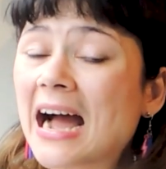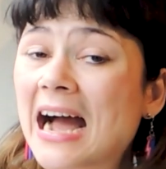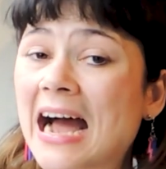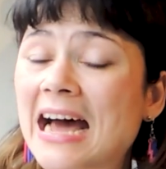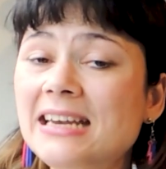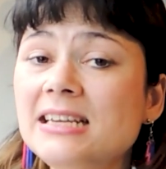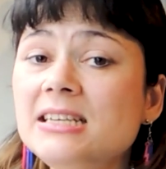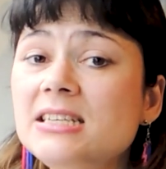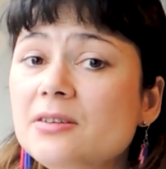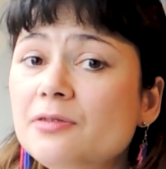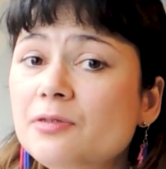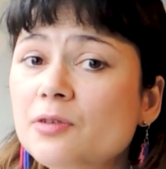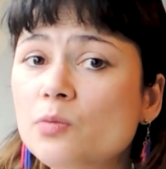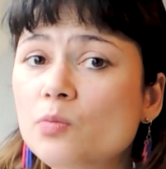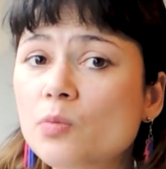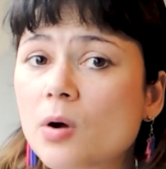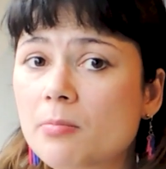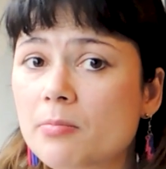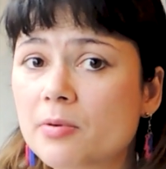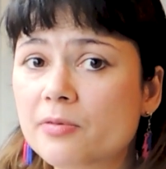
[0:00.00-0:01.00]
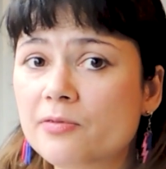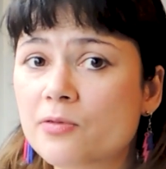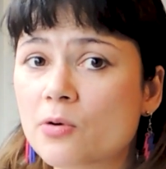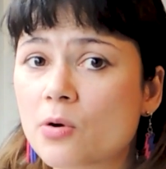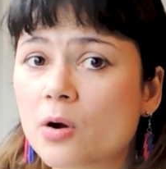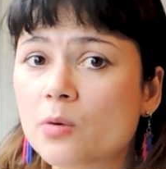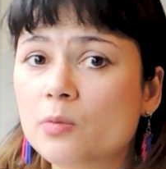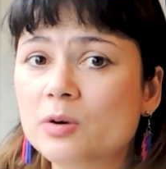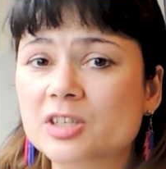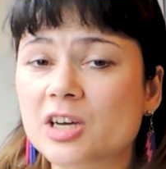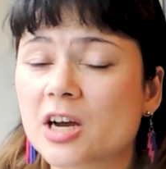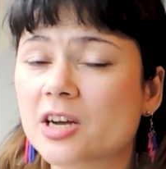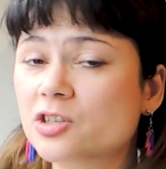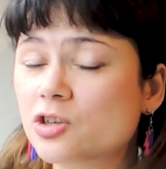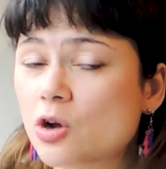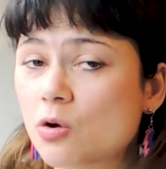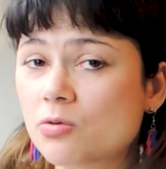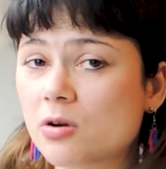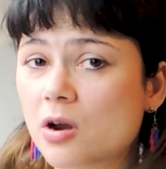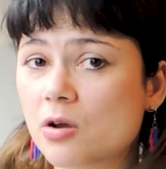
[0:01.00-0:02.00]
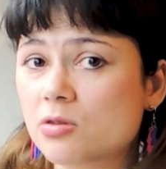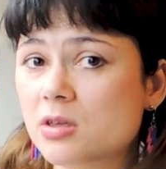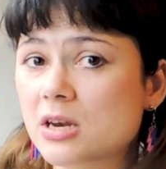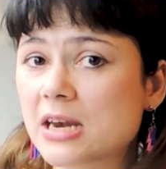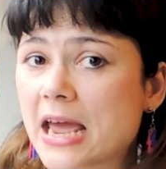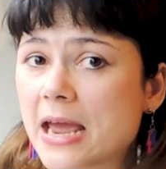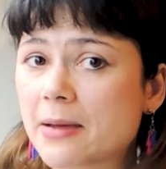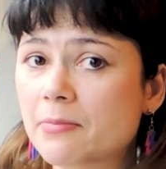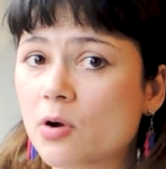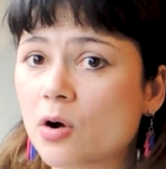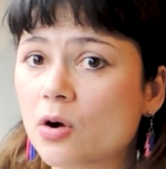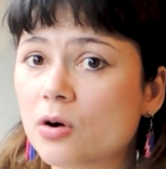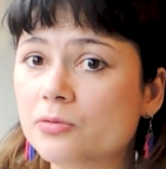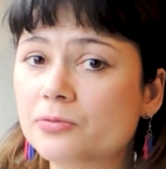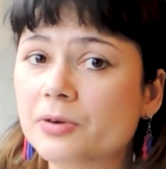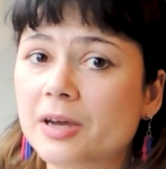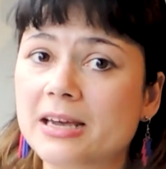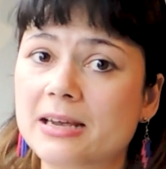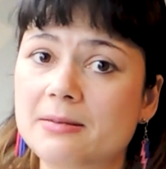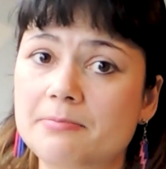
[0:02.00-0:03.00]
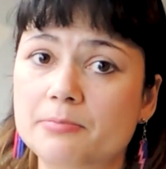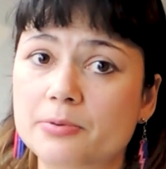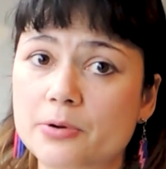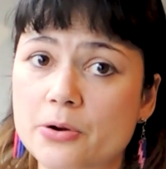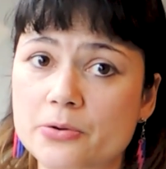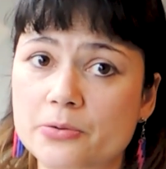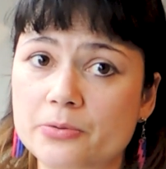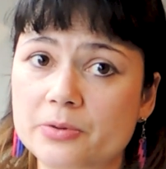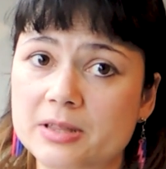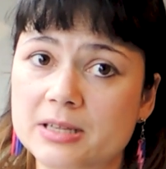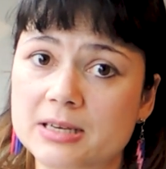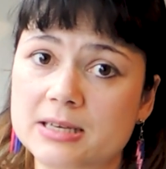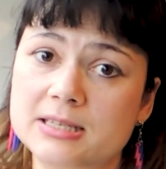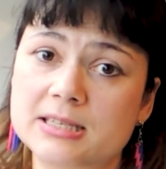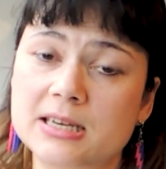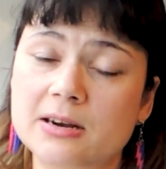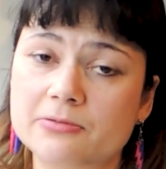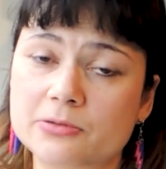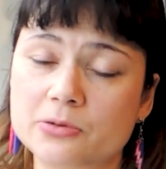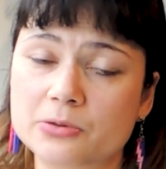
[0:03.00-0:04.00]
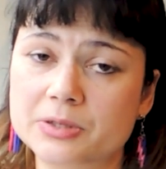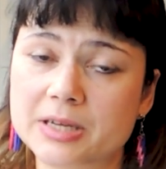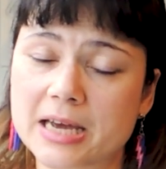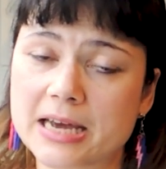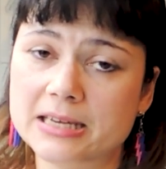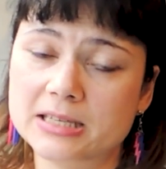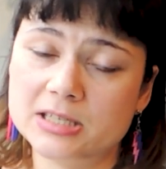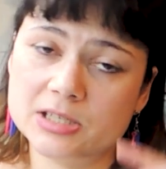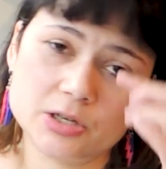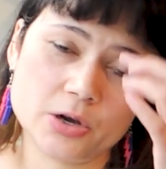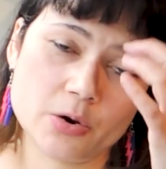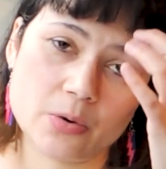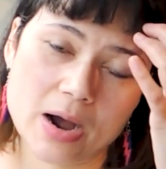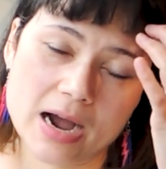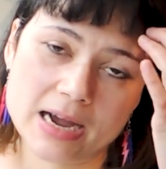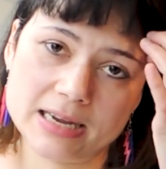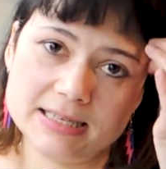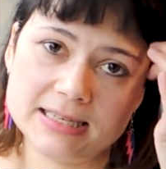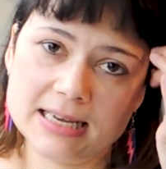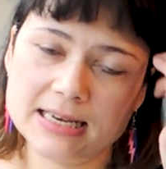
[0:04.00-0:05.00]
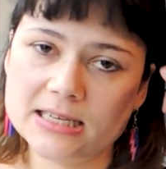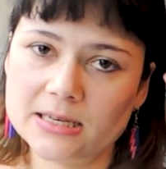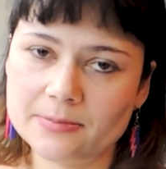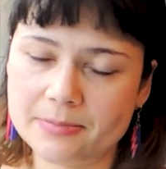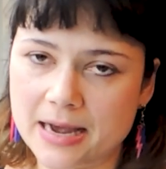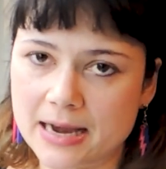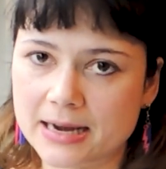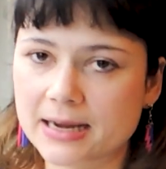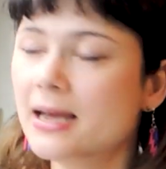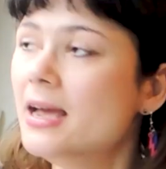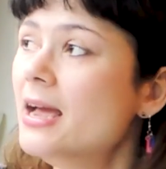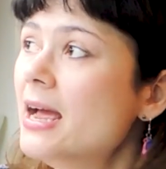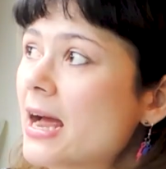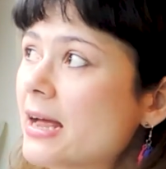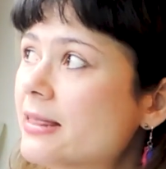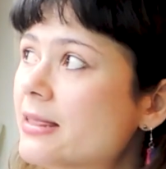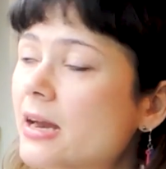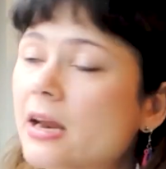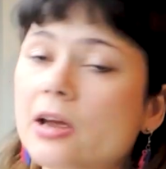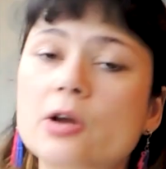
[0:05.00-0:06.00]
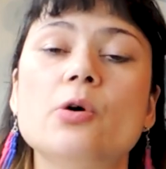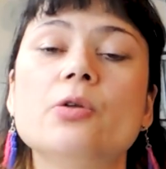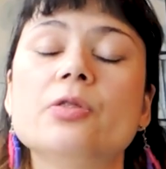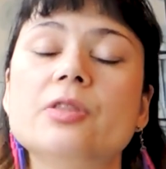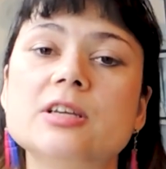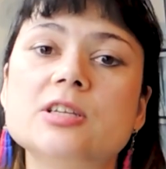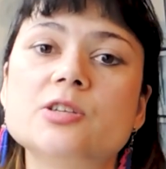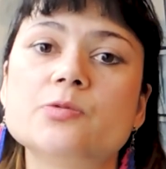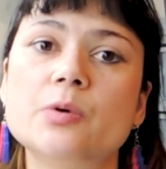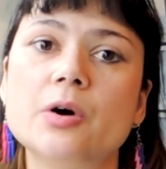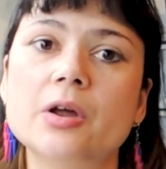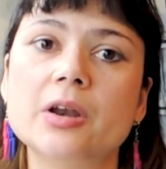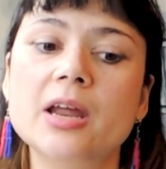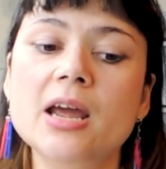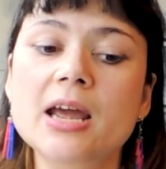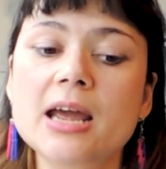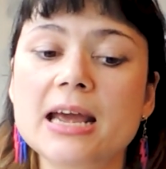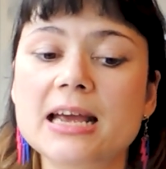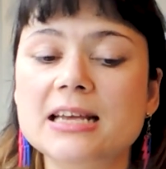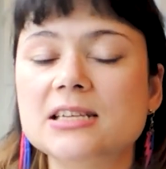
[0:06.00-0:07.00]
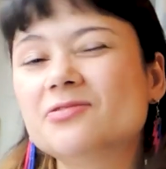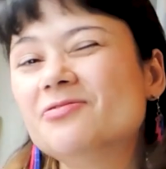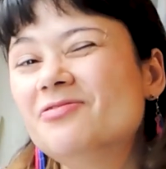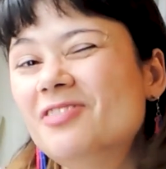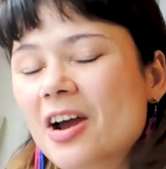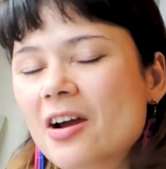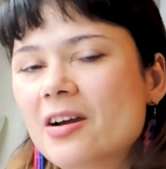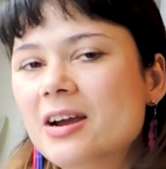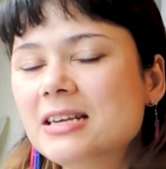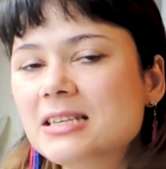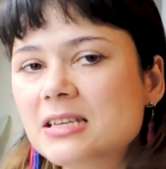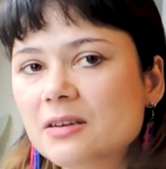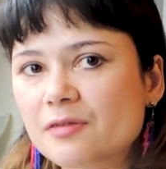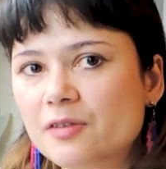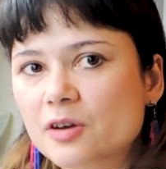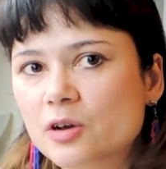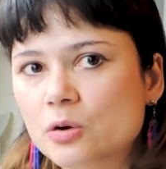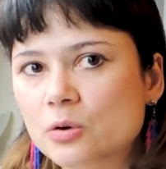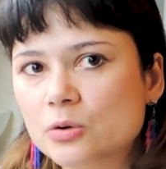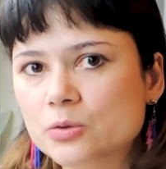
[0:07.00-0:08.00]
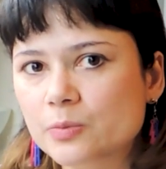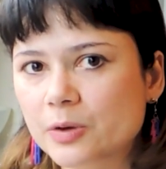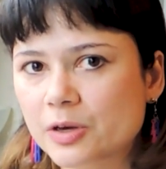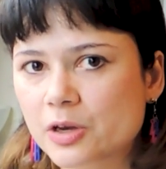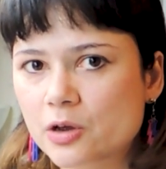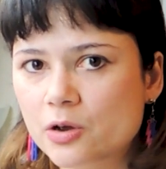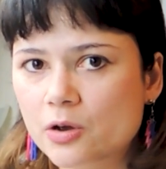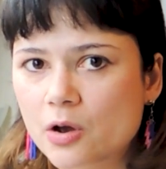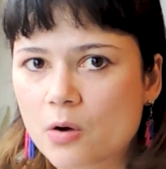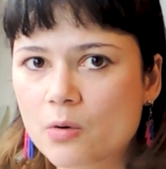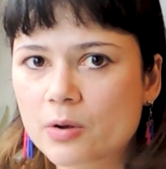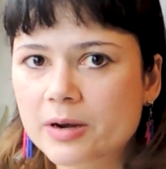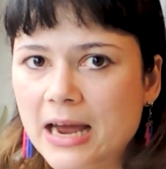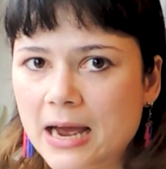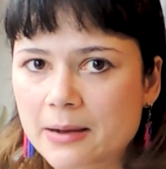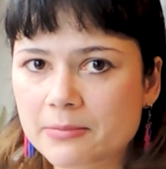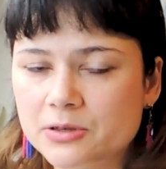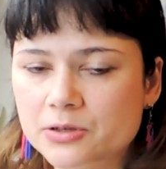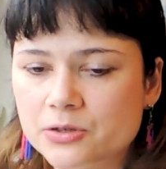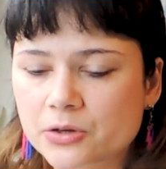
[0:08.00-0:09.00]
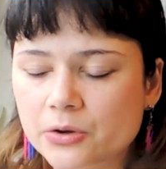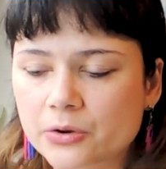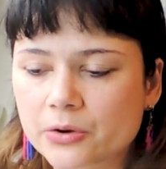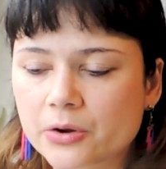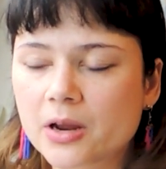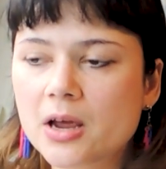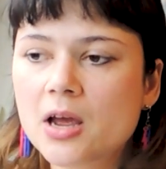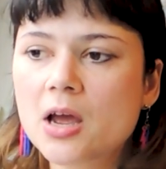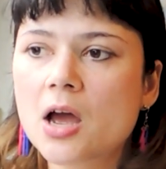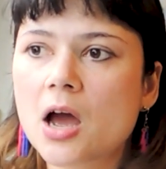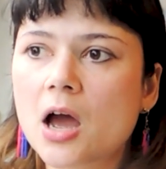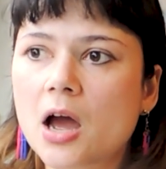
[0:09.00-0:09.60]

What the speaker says: I had a different one before, which I don't know the name of. It broke within several days, so I sent it back. And then I got this one. It's very difficult when you go on Amazon